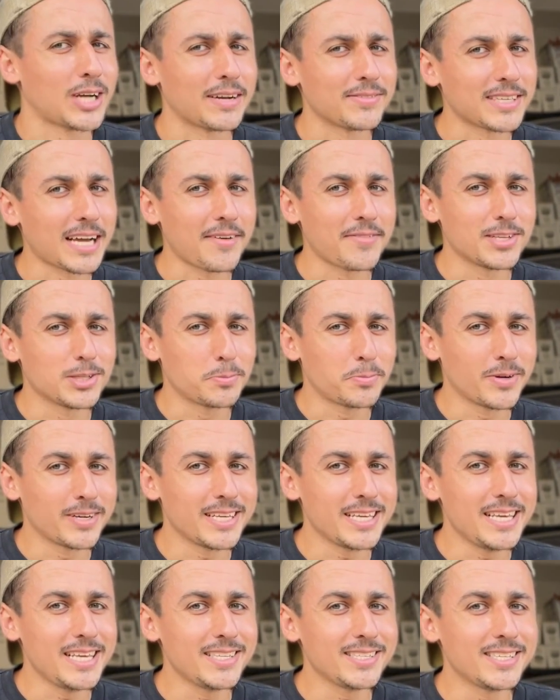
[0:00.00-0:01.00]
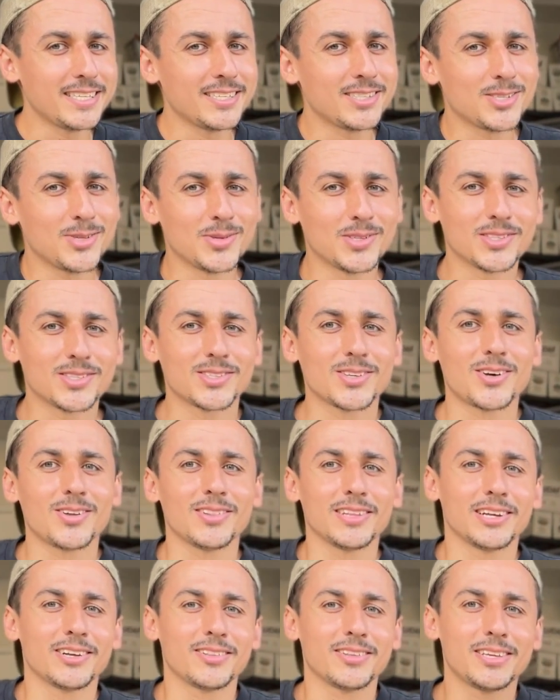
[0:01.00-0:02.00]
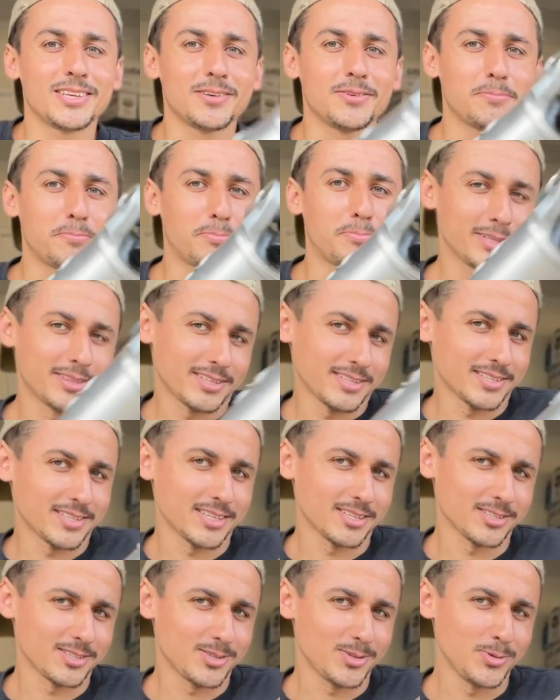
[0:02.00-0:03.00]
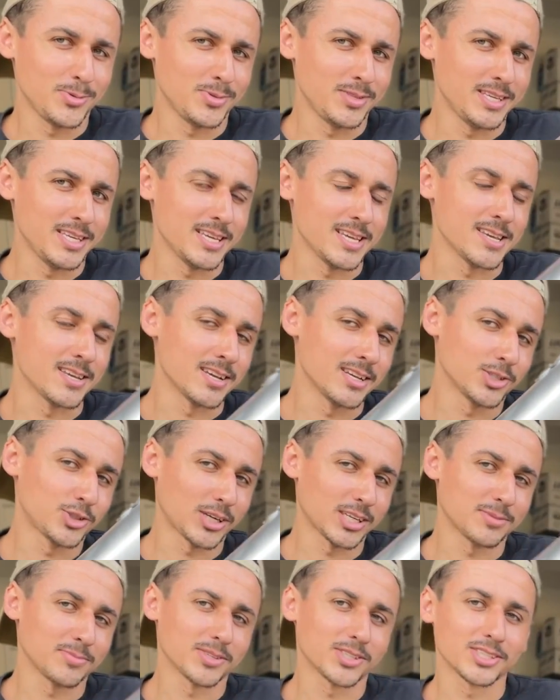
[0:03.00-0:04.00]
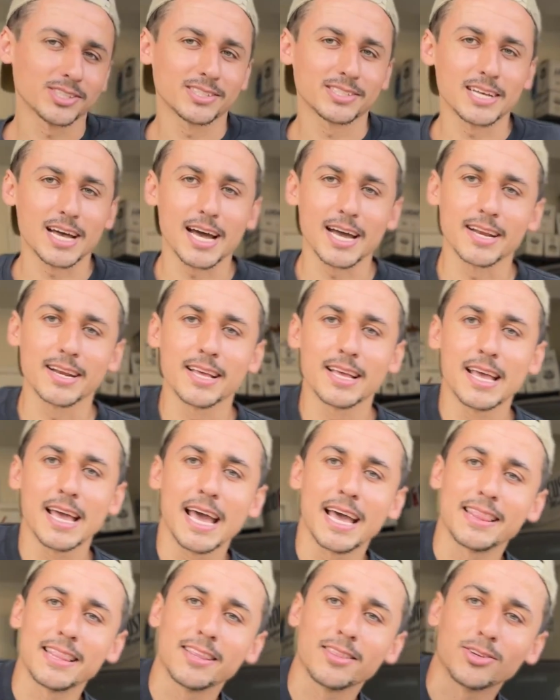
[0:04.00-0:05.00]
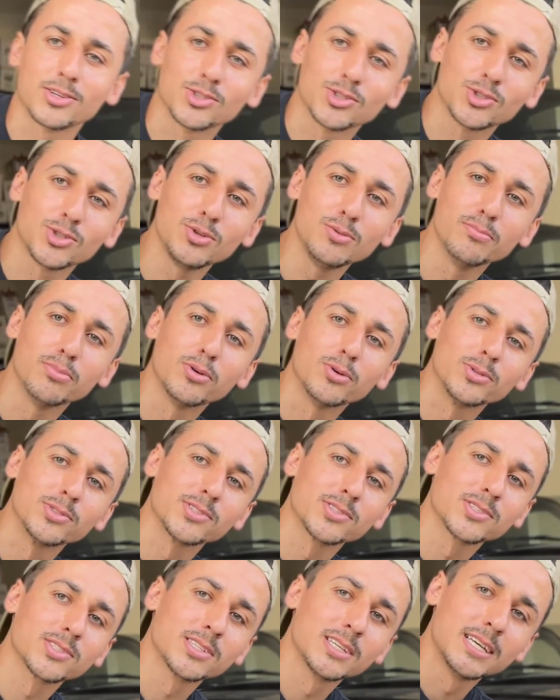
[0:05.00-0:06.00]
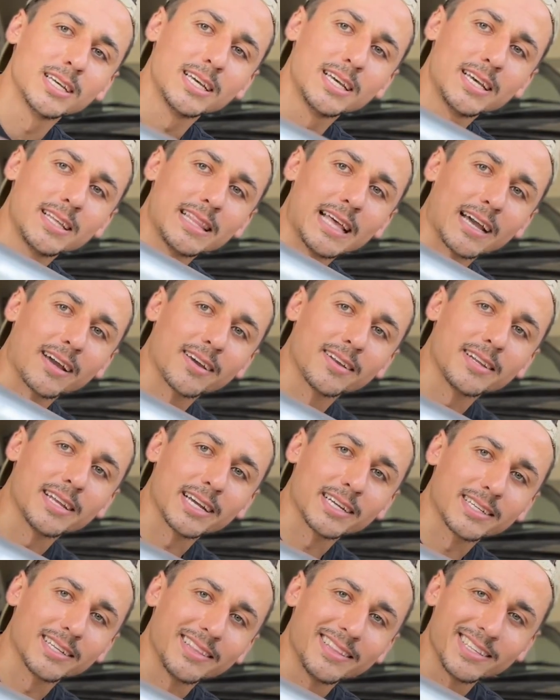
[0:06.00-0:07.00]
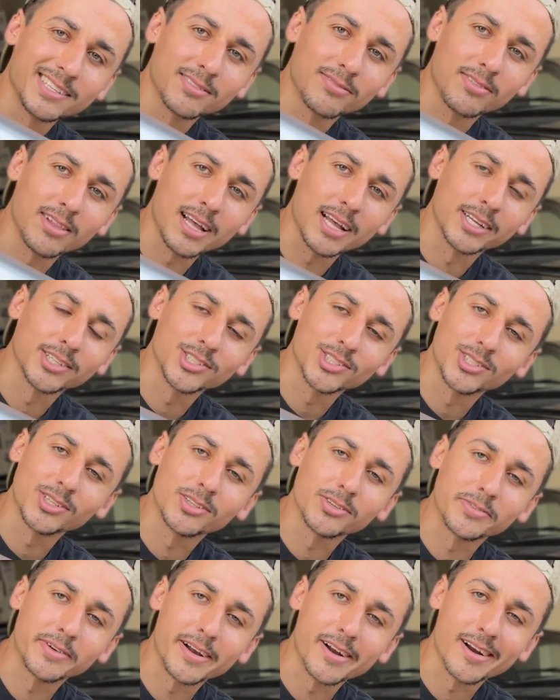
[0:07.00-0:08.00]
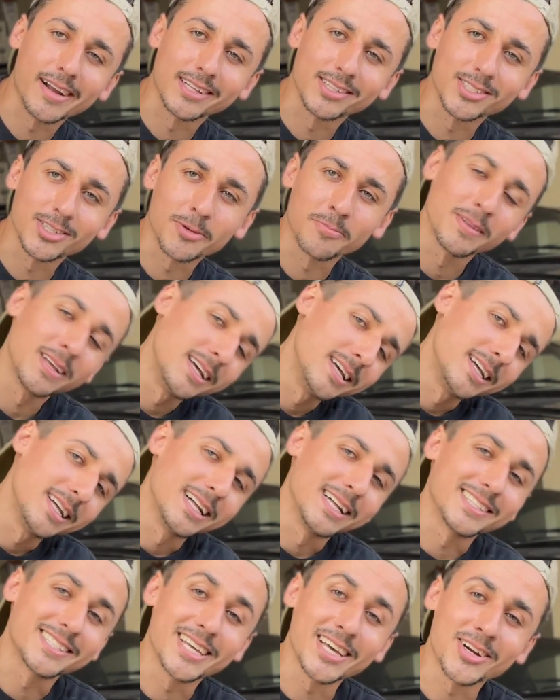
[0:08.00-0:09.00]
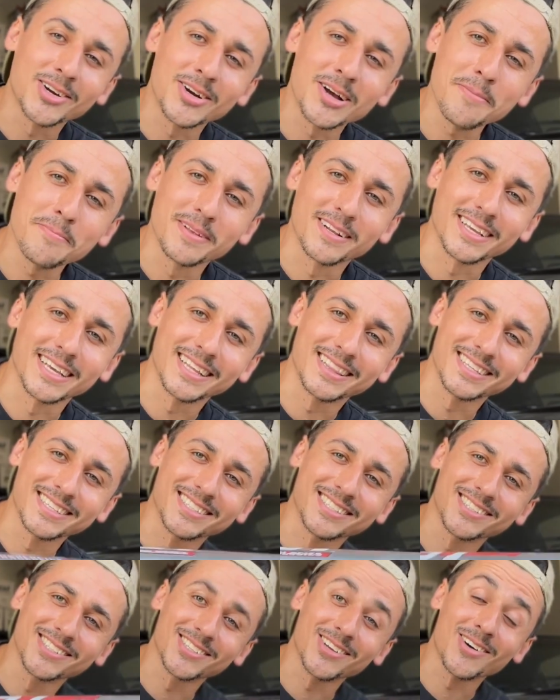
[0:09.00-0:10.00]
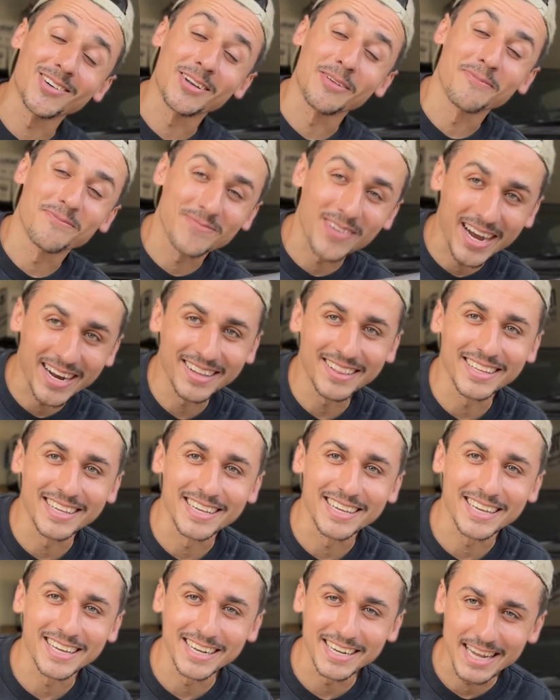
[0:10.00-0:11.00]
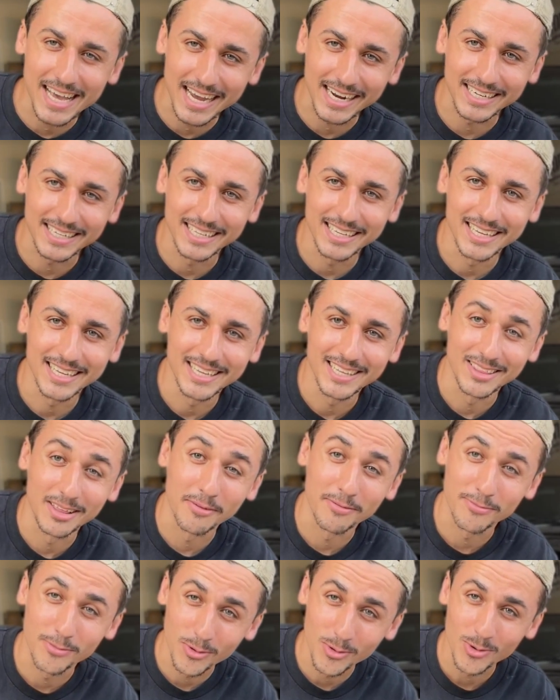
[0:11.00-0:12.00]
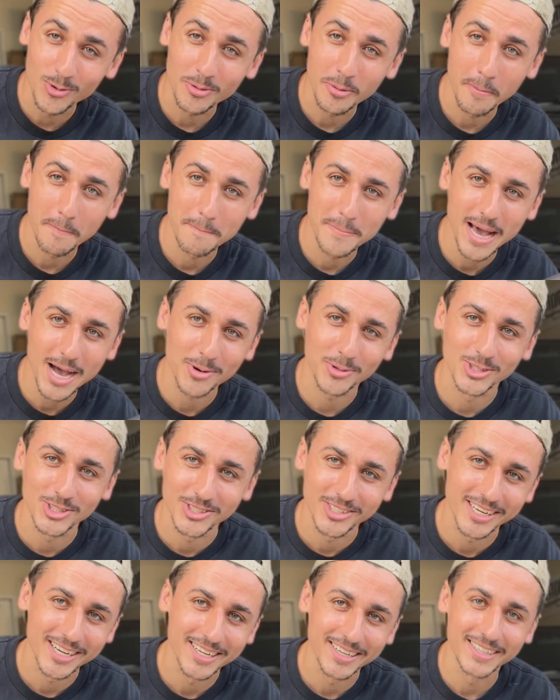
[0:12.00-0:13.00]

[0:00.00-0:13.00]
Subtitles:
shaft is pretty easy to install. Literally, you put this into the transmission side, and then there's 2 bolts that connect this flange to the rear end. So let's get her up and get this installed and finally connect the full powertrain.